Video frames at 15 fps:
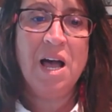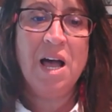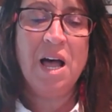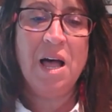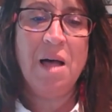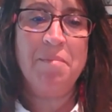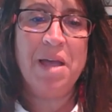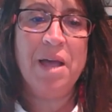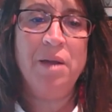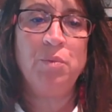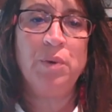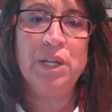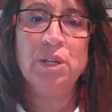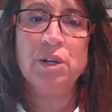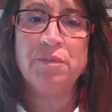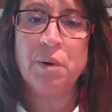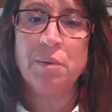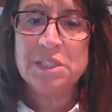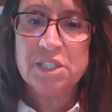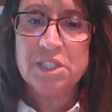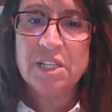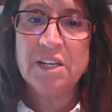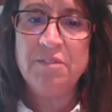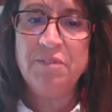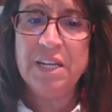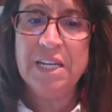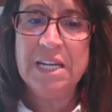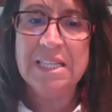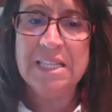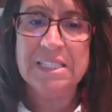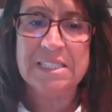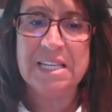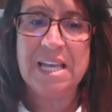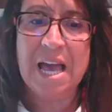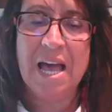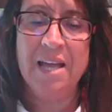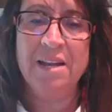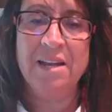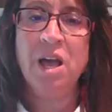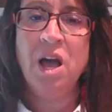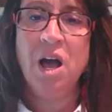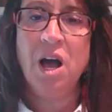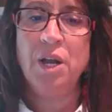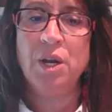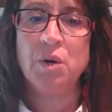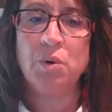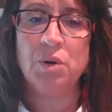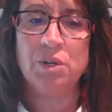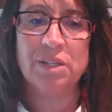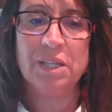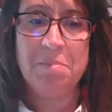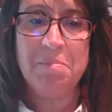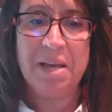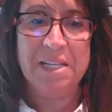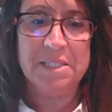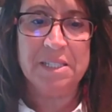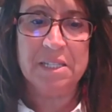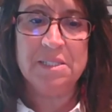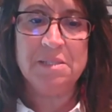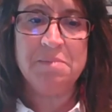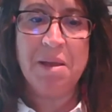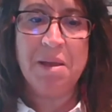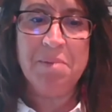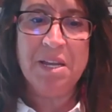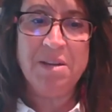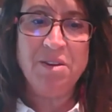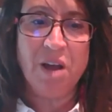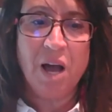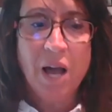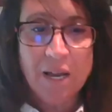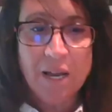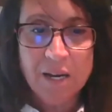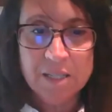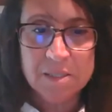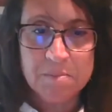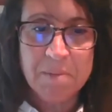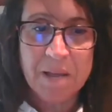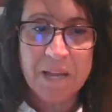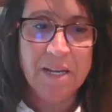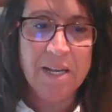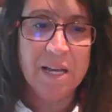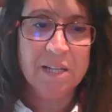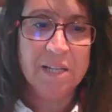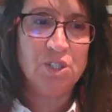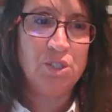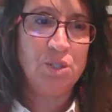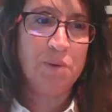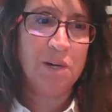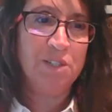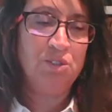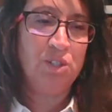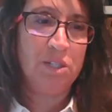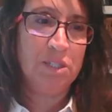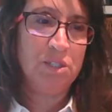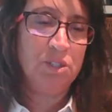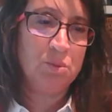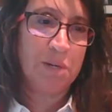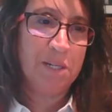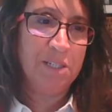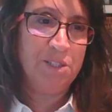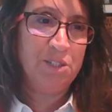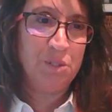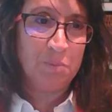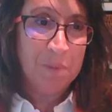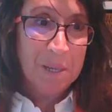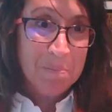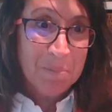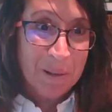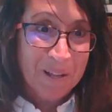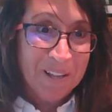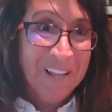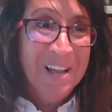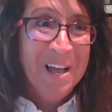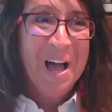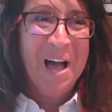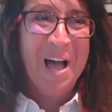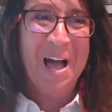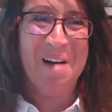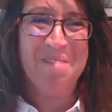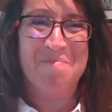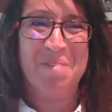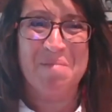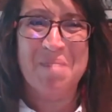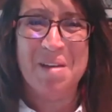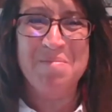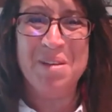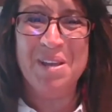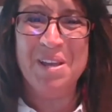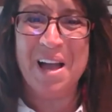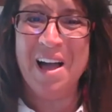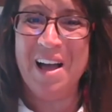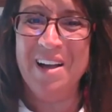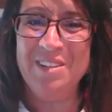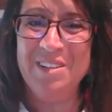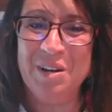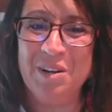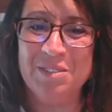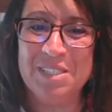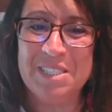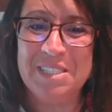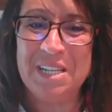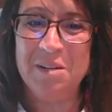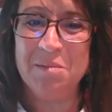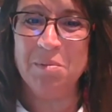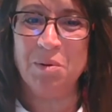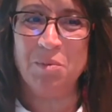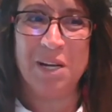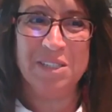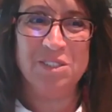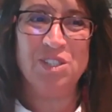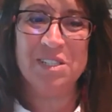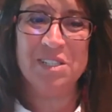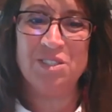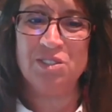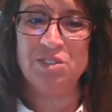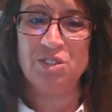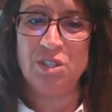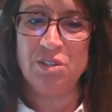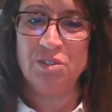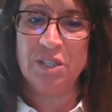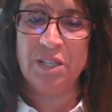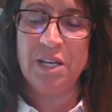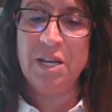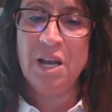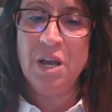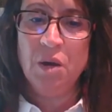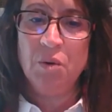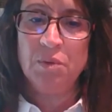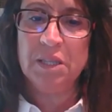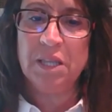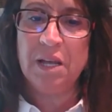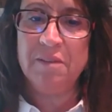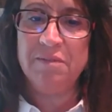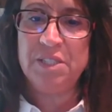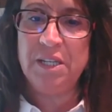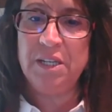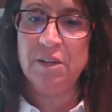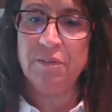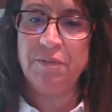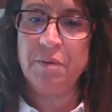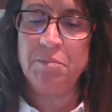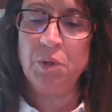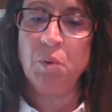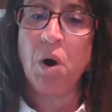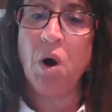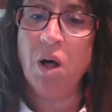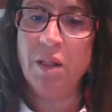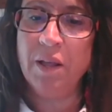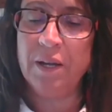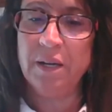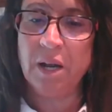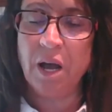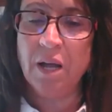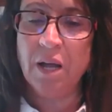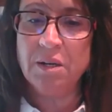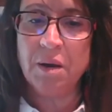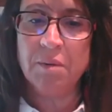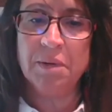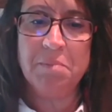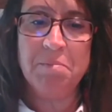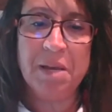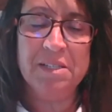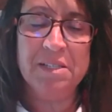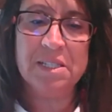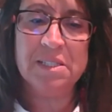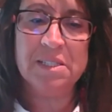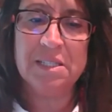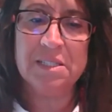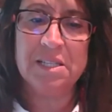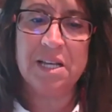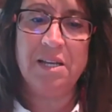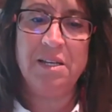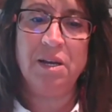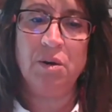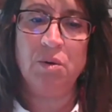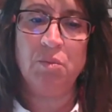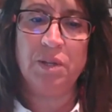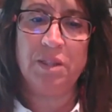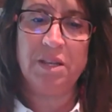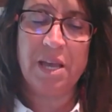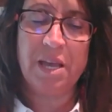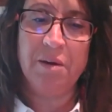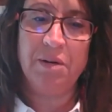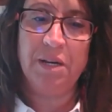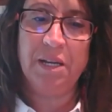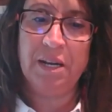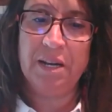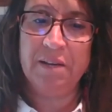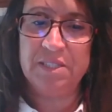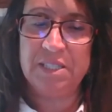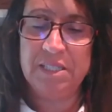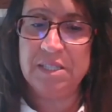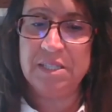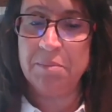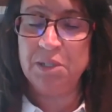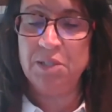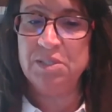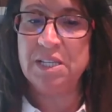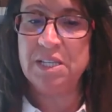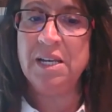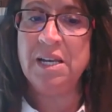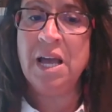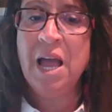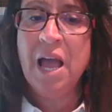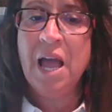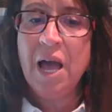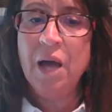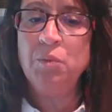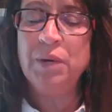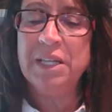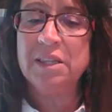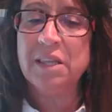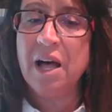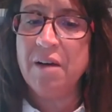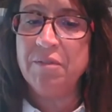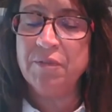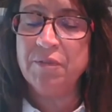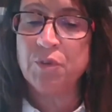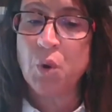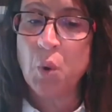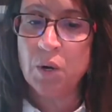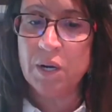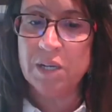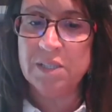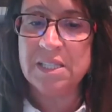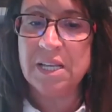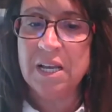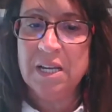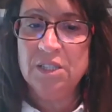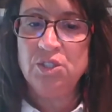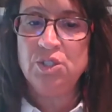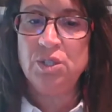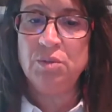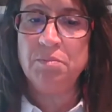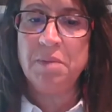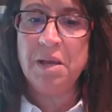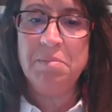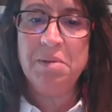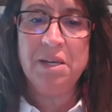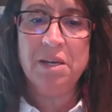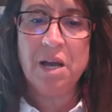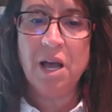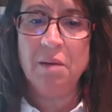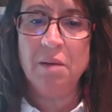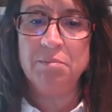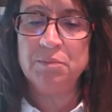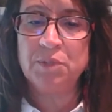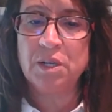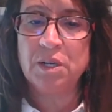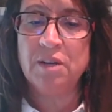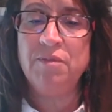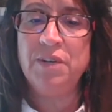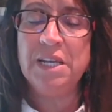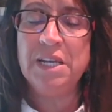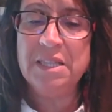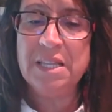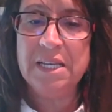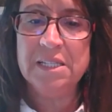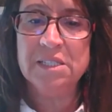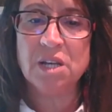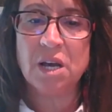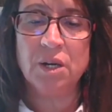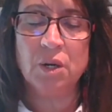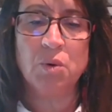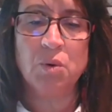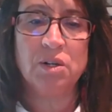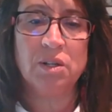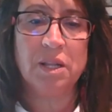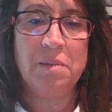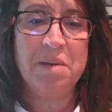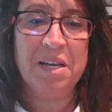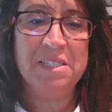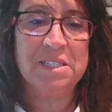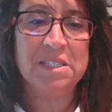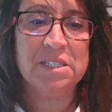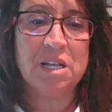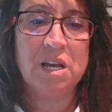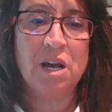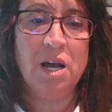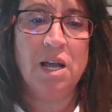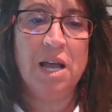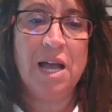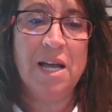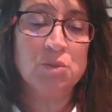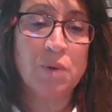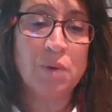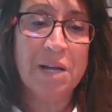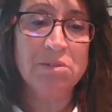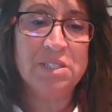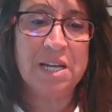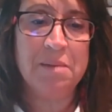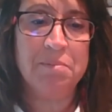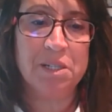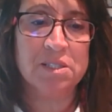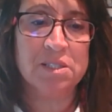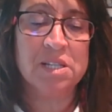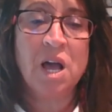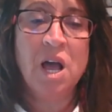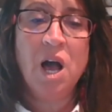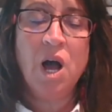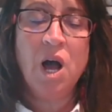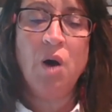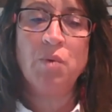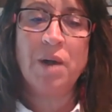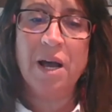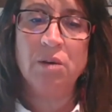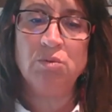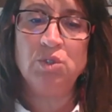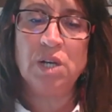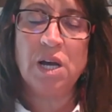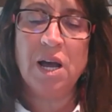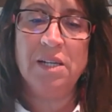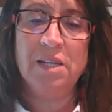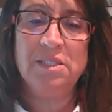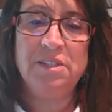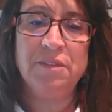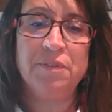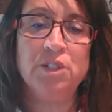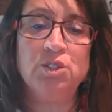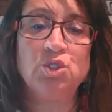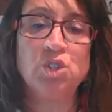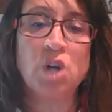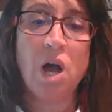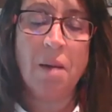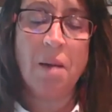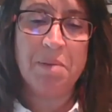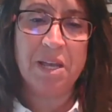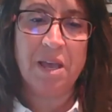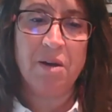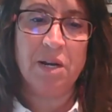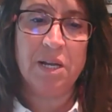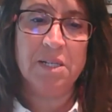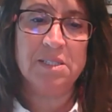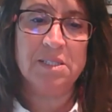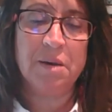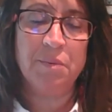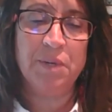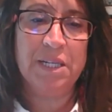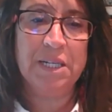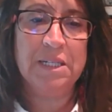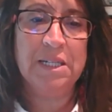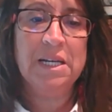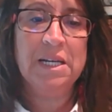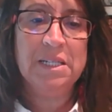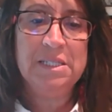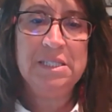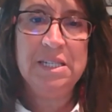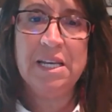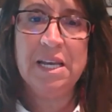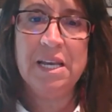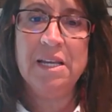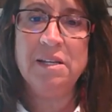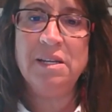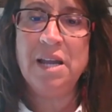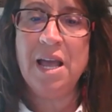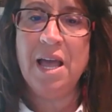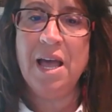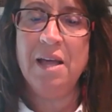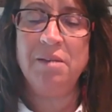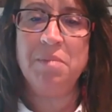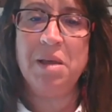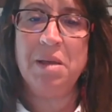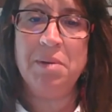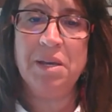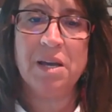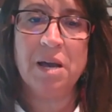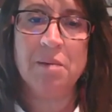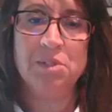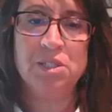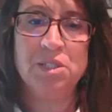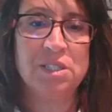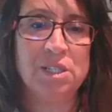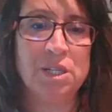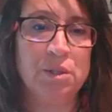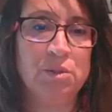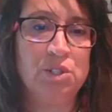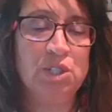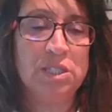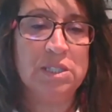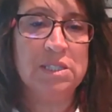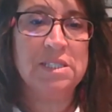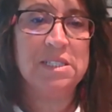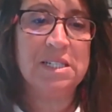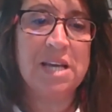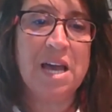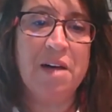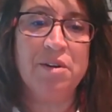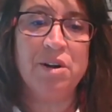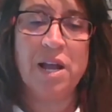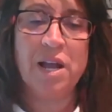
And we look forward to convening this again on a quarterly basis, maybe not as many as 222 people, but maybe, Sustainable Westchester certainly would love to hear from you all on an ongoing basis, as I know with the county and FCWC. And we'd love, of course, to maybe convene these on a quarterly basis as roundtables around different topic areas that we can dig in and maybe come to solutions together.